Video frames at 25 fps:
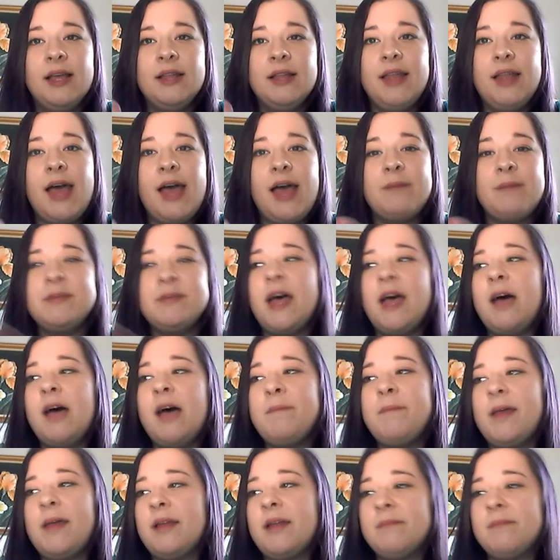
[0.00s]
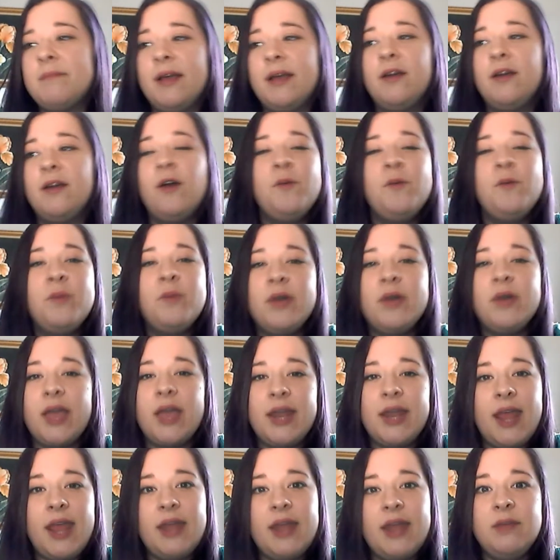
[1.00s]
laptop and on my Chromebook
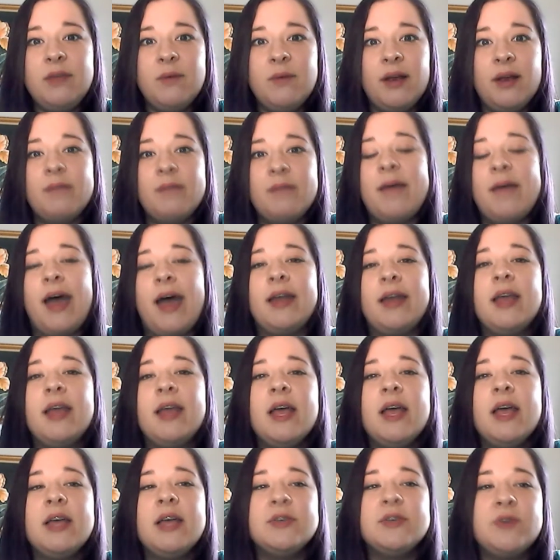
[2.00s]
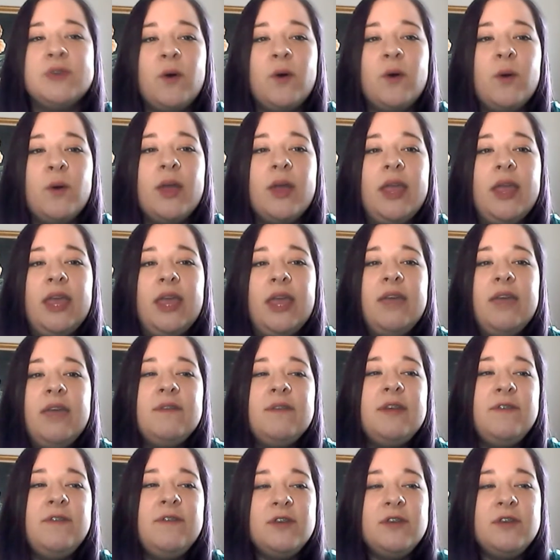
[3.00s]
and anywhere I'm at. So
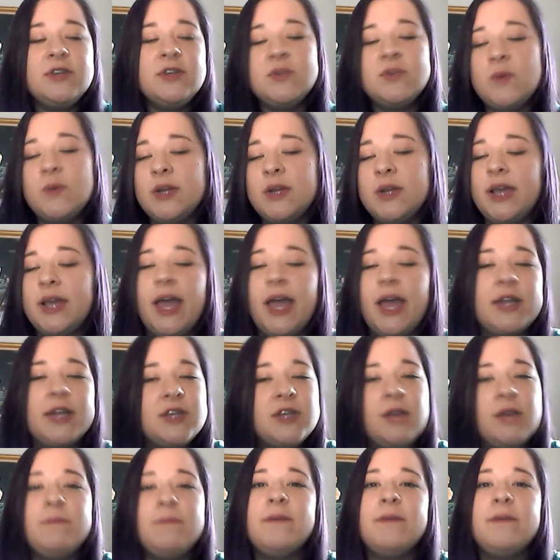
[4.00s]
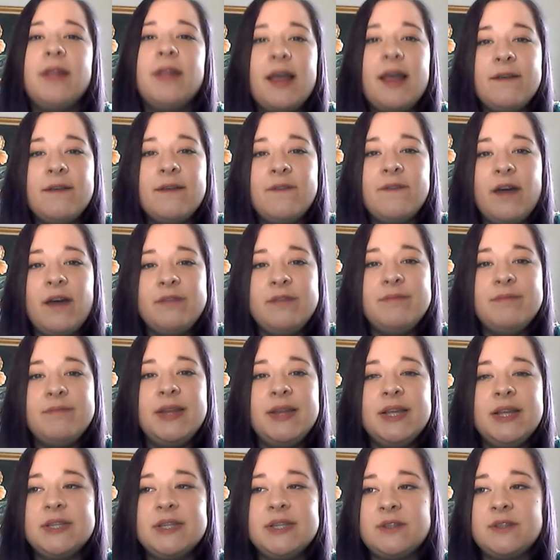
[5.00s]
even if you just want to catch up for like 5
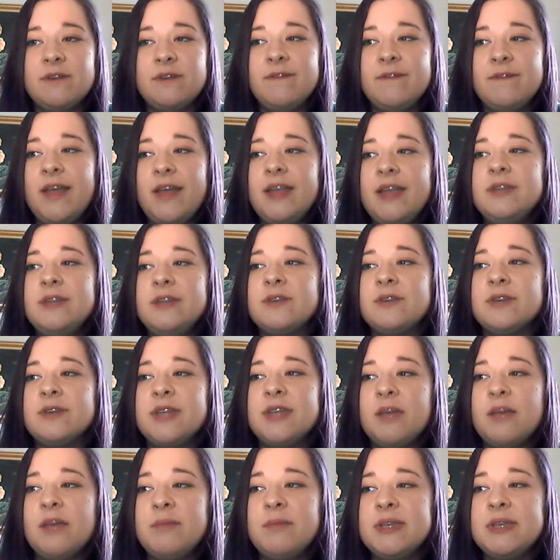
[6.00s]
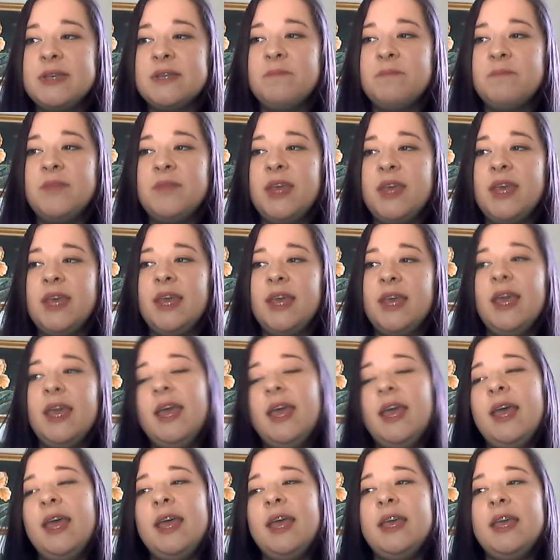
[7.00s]
minutes or vent or tell me something,
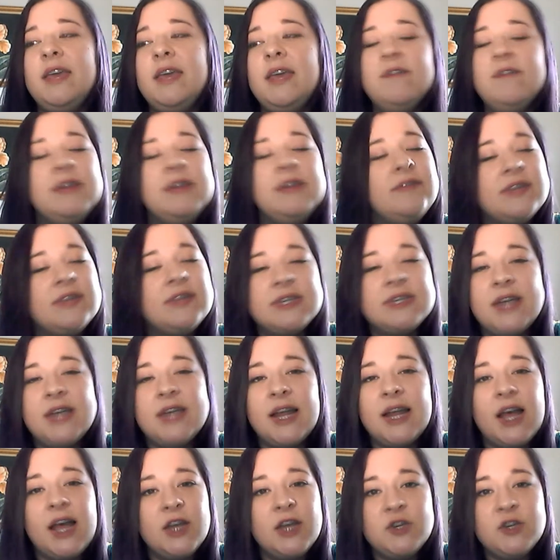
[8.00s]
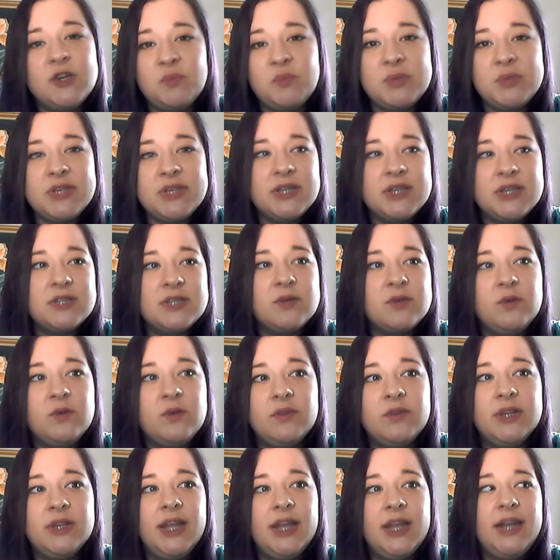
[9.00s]
even if it's not 100% school
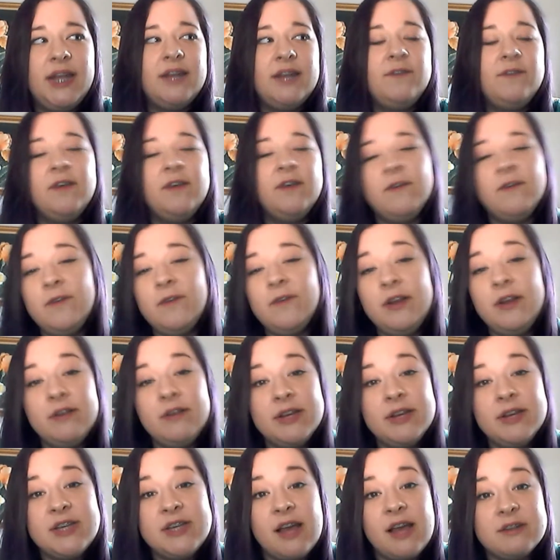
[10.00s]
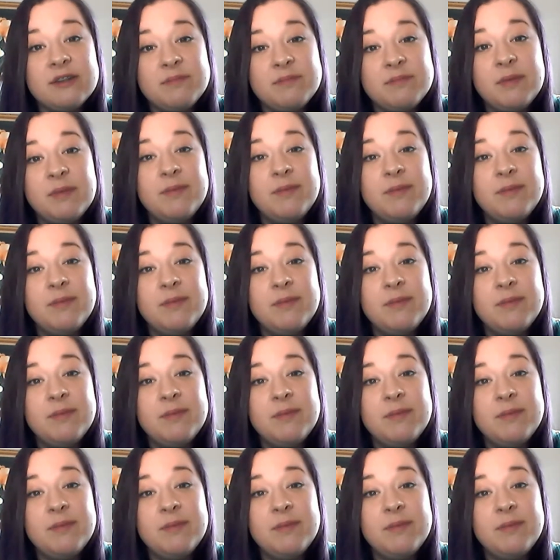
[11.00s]
related, feel free to reach out to me